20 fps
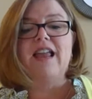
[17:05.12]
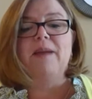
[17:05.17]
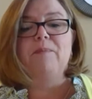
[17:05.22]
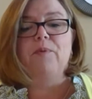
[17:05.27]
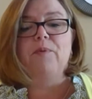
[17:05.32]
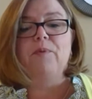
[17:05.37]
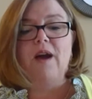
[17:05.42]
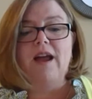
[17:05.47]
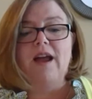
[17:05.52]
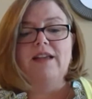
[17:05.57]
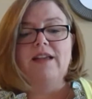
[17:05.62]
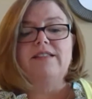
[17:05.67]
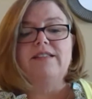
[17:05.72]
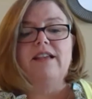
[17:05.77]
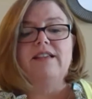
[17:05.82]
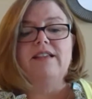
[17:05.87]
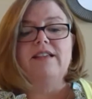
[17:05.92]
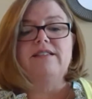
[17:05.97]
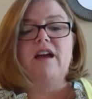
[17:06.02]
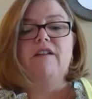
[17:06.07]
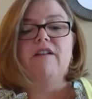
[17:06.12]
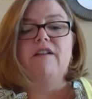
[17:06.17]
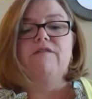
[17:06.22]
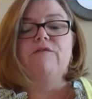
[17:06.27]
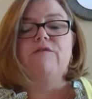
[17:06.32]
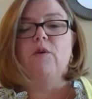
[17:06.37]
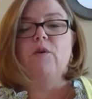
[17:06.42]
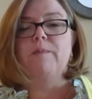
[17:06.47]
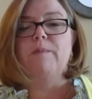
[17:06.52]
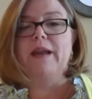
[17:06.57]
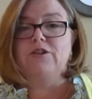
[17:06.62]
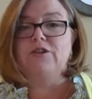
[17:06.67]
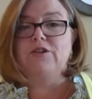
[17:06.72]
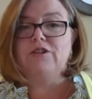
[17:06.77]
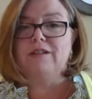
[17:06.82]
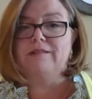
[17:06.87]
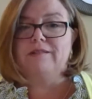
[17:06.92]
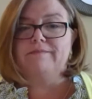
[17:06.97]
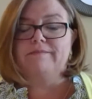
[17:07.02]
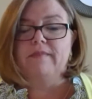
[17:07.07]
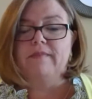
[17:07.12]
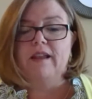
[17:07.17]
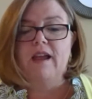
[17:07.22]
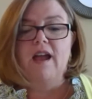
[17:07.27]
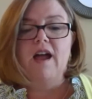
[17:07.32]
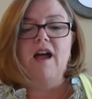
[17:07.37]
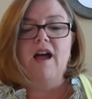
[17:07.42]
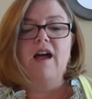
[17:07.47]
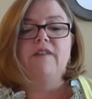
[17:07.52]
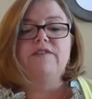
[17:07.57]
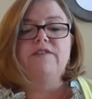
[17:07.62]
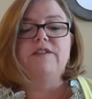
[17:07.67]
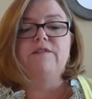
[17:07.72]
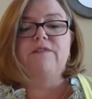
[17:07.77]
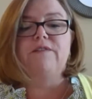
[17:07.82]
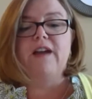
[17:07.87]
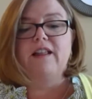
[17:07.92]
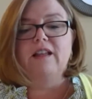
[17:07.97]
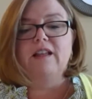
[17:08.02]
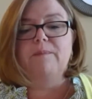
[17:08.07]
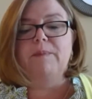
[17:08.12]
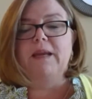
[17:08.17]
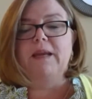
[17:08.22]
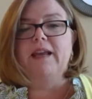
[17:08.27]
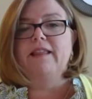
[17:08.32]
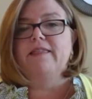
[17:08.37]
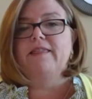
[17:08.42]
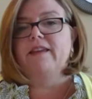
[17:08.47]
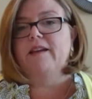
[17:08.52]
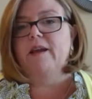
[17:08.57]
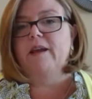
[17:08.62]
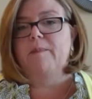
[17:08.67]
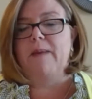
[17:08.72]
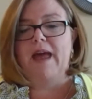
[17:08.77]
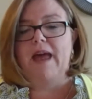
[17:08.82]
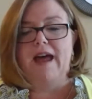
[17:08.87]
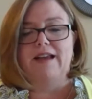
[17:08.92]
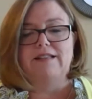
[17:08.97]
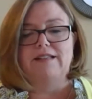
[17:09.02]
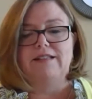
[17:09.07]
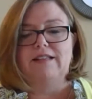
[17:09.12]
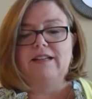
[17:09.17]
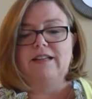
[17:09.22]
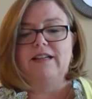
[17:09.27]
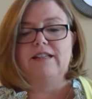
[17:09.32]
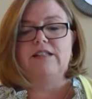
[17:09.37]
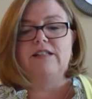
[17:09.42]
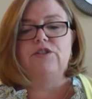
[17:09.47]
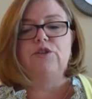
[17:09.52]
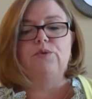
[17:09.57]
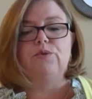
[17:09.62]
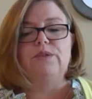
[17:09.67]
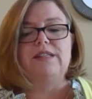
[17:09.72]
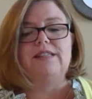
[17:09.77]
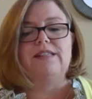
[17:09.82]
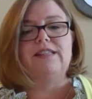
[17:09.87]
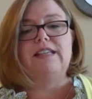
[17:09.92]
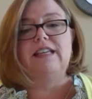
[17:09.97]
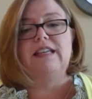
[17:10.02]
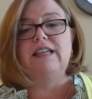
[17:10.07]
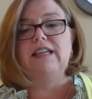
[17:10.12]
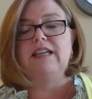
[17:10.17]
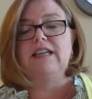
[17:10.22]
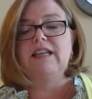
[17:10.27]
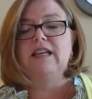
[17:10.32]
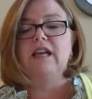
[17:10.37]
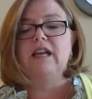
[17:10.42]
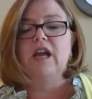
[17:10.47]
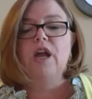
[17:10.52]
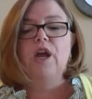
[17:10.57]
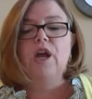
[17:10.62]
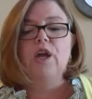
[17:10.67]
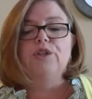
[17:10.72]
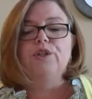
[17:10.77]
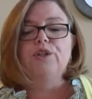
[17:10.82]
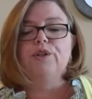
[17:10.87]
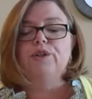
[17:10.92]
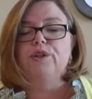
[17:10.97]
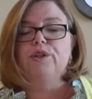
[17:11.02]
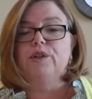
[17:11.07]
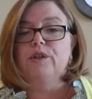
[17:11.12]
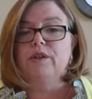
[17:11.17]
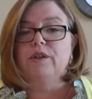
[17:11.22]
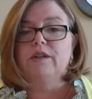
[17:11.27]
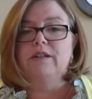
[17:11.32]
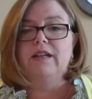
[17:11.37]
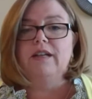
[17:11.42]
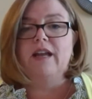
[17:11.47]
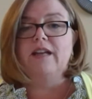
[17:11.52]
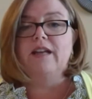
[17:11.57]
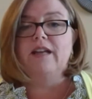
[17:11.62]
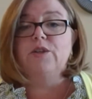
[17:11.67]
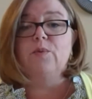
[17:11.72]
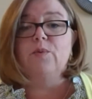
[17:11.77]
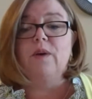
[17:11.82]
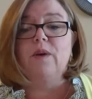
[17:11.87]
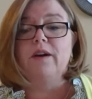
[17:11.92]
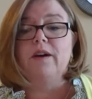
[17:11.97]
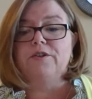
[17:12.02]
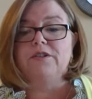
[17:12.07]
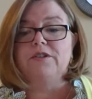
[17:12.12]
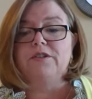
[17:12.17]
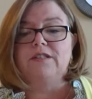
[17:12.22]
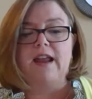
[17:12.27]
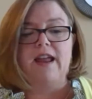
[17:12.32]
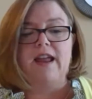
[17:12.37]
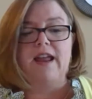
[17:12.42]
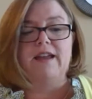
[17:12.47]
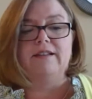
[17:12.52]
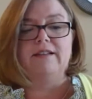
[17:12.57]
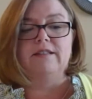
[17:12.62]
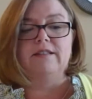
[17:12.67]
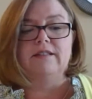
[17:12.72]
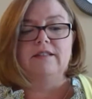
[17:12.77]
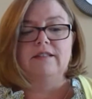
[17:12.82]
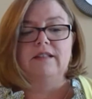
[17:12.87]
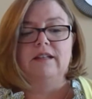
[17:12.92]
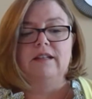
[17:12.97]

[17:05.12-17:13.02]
a process of formation, of developing the capacities to see, to learn, and to understand.